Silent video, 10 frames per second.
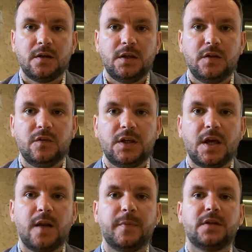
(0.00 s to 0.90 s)
EV
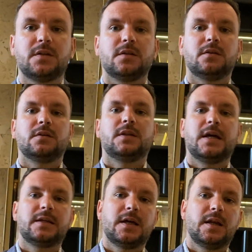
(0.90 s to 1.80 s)
element and
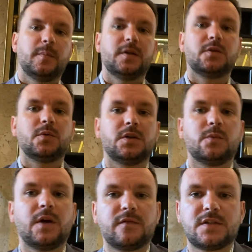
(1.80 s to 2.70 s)
debt element to it.
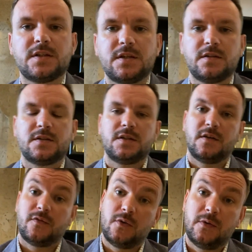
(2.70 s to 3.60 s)
We have
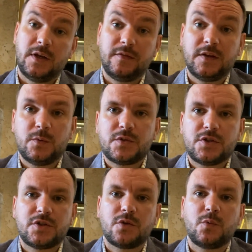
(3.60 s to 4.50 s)
CFO leaving,
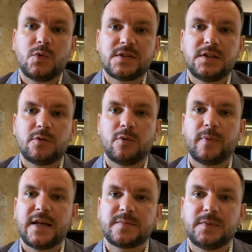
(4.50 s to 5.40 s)
so we'll see the
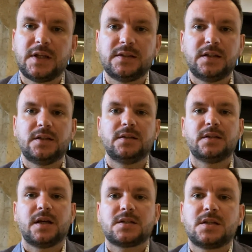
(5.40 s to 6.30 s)
replacement. I
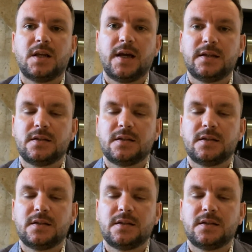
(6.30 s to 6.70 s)
didn't actually like